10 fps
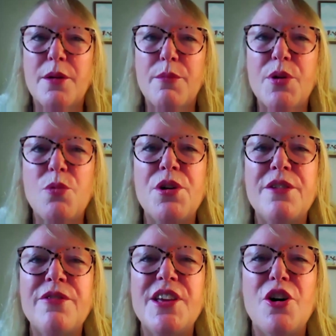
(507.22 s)
but what
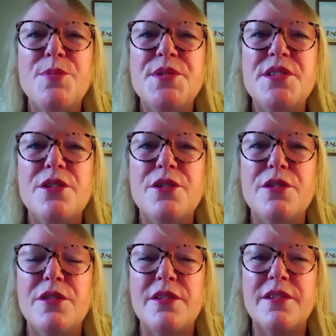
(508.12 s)
if the
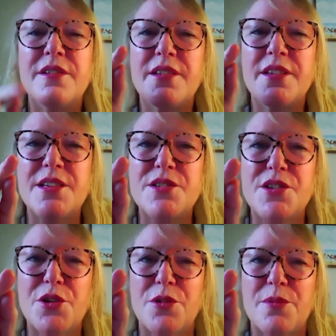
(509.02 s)
obstacle is
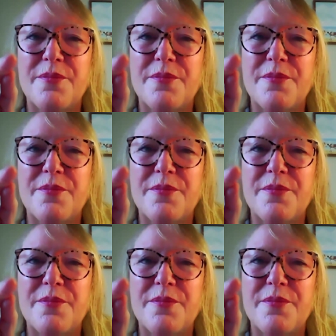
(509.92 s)
you?